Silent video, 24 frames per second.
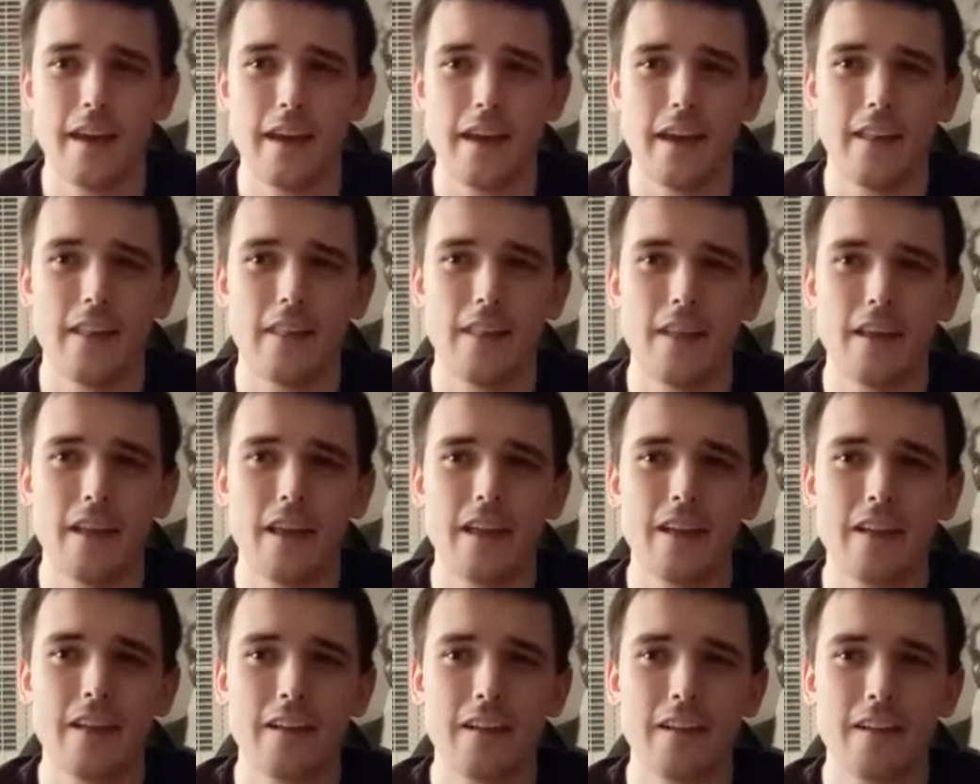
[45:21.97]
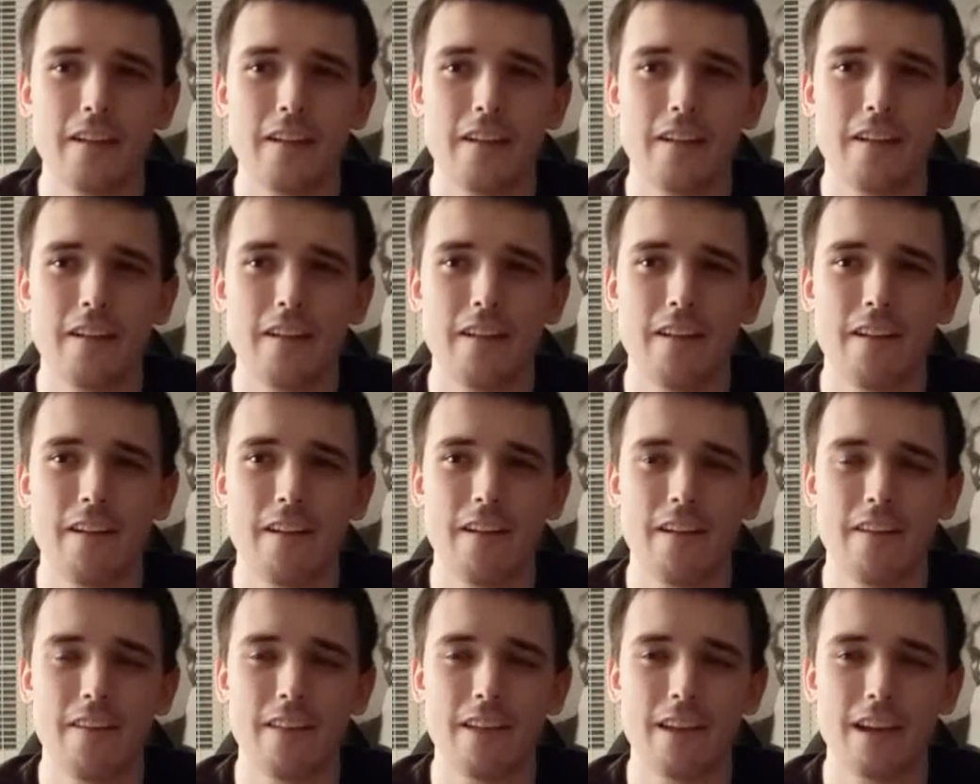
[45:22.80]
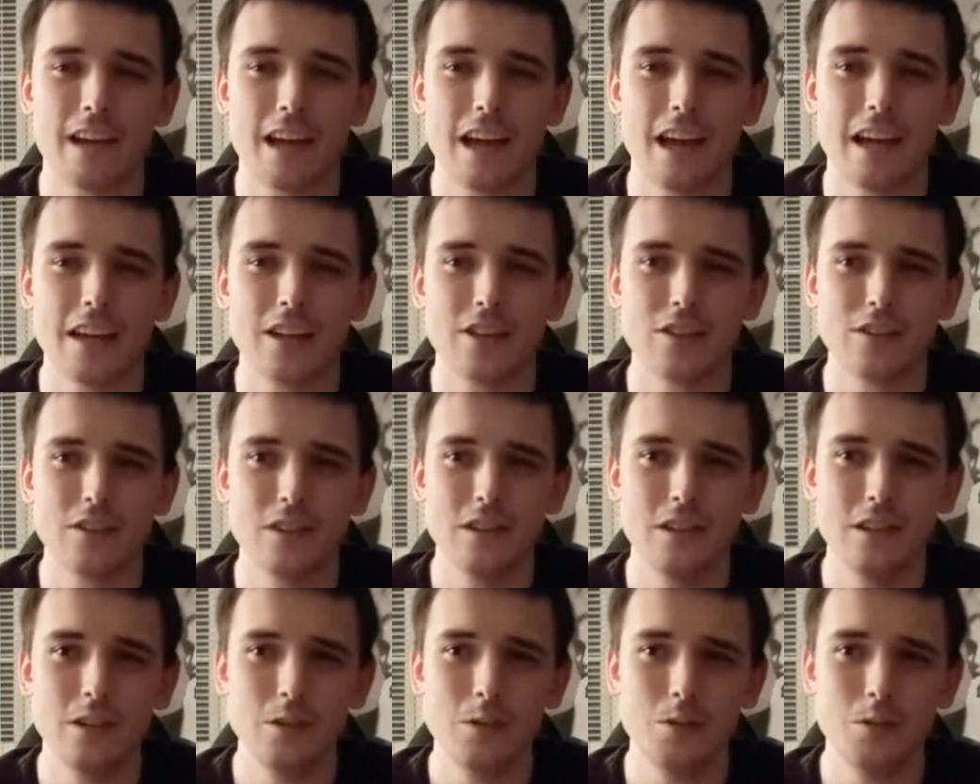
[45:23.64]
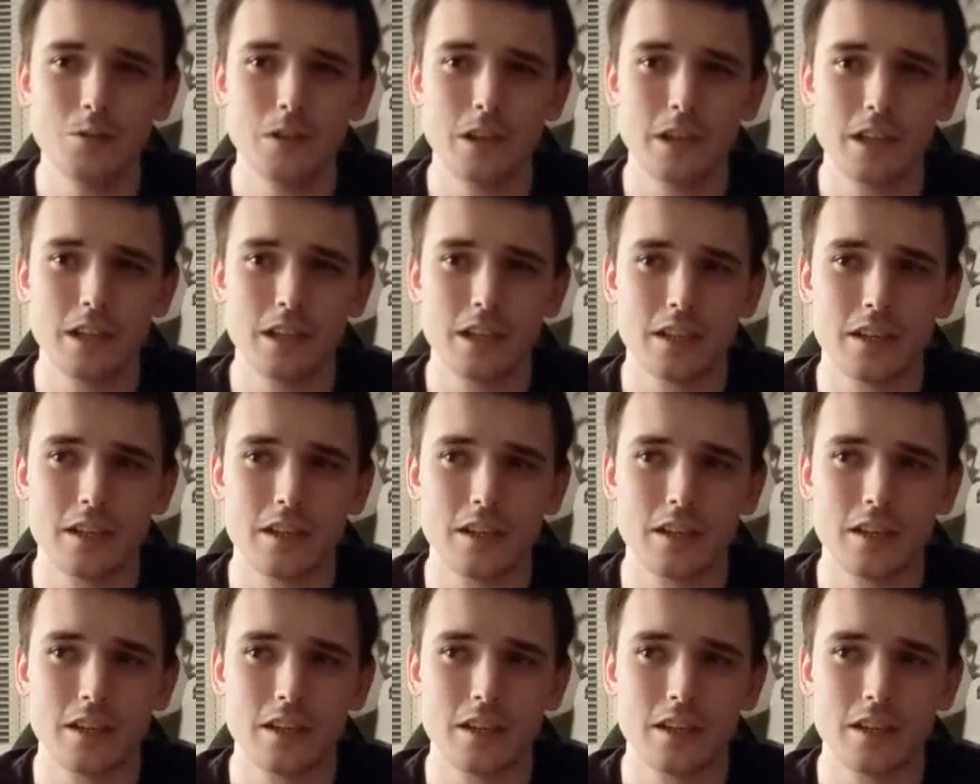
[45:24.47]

And like actually though, like